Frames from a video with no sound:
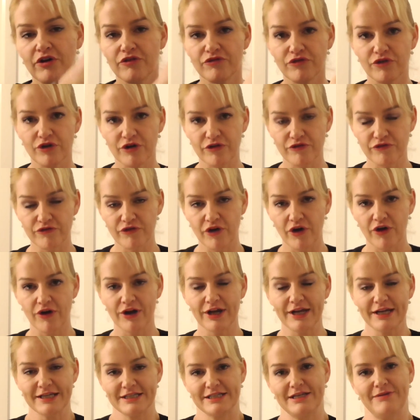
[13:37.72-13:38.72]
For a
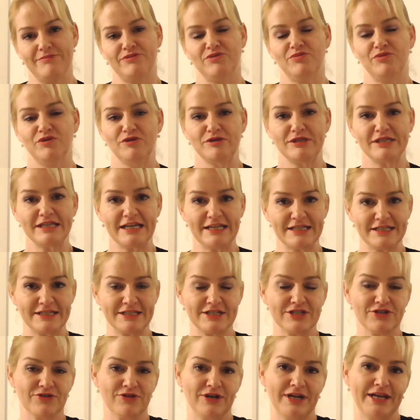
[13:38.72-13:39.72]
very acceptable
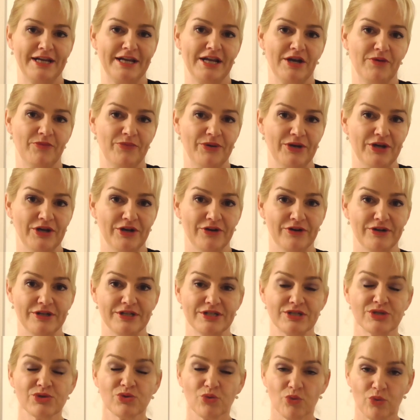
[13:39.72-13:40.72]
sunscreen
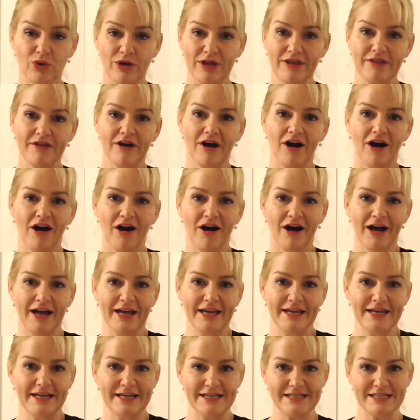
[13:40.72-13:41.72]
appearance with
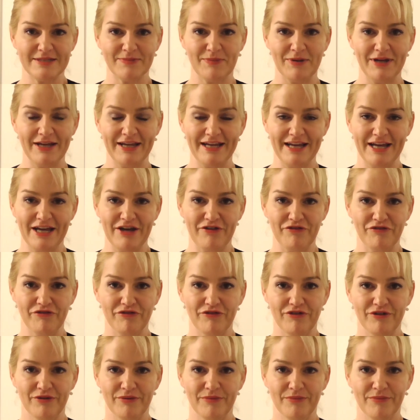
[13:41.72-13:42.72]
high S P
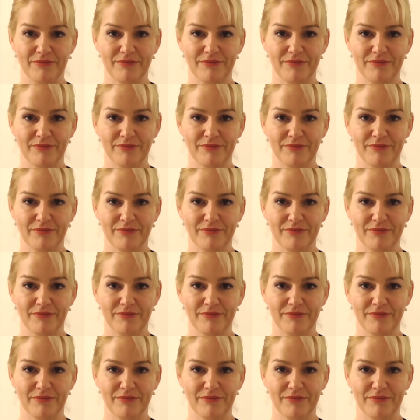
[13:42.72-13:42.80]
F.